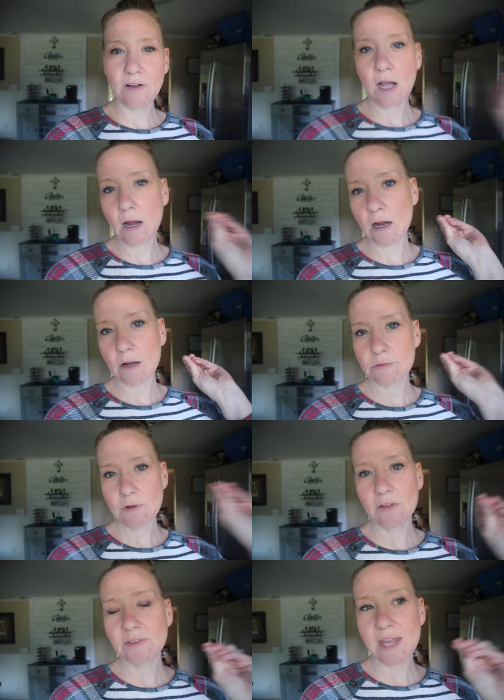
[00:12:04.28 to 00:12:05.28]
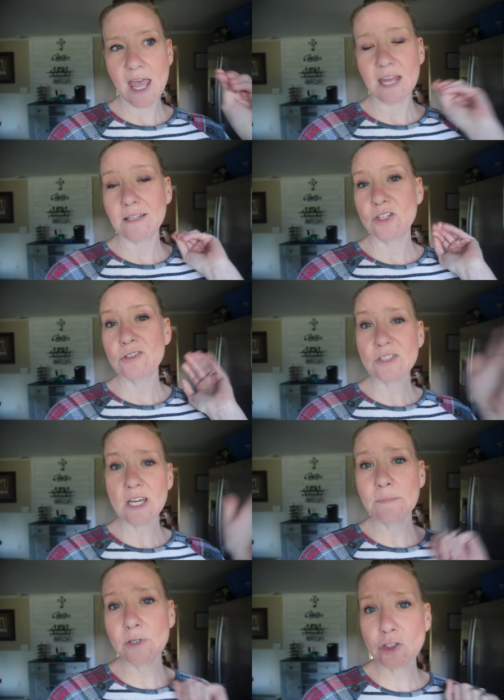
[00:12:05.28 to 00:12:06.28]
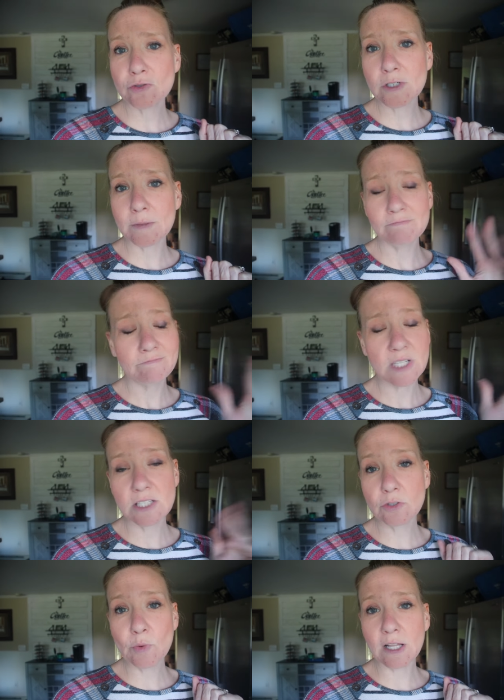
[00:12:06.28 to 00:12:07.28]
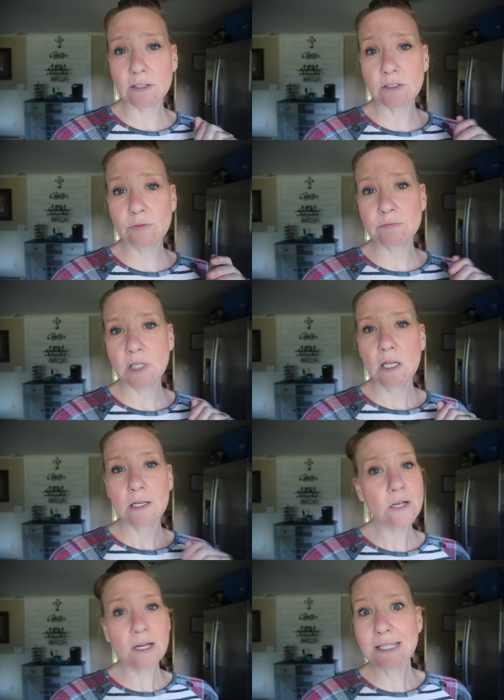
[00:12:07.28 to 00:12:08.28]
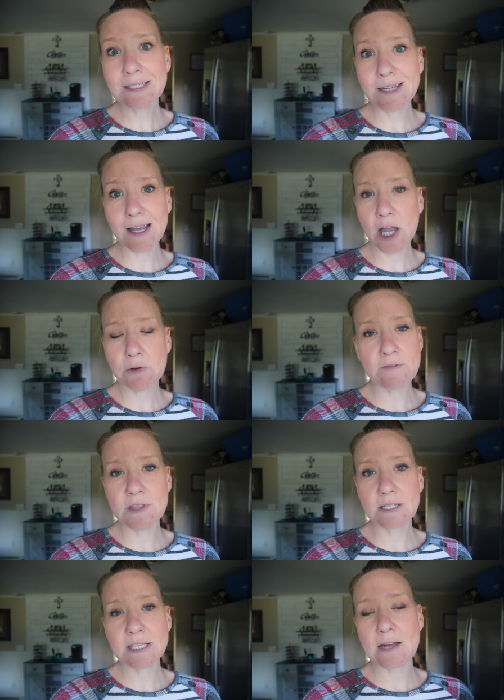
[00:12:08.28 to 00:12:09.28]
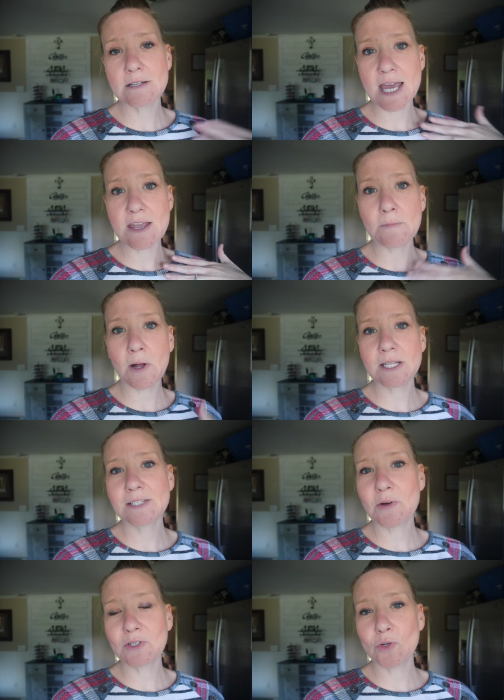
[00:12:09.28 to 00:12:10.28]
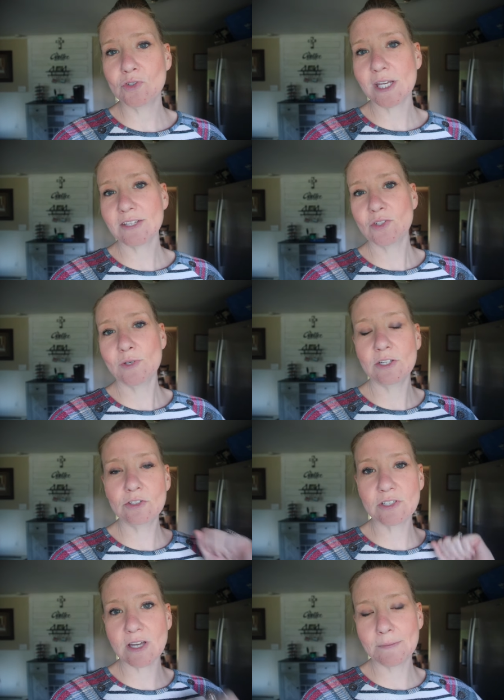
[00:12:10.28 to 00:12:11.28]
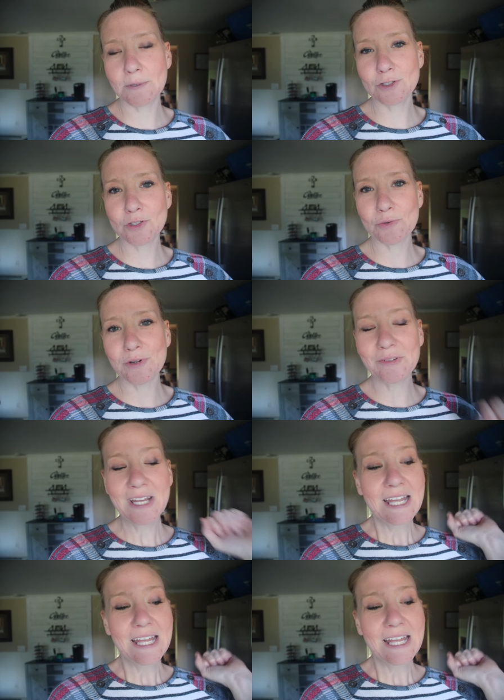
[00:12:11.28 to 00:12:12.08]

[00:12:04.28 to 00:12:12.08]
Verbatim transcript: hunger throughout the day, and you just got to push through them because you will. You you're not going to stay hungry for the entire day. Your body's going to adjust to it. You just got to push through.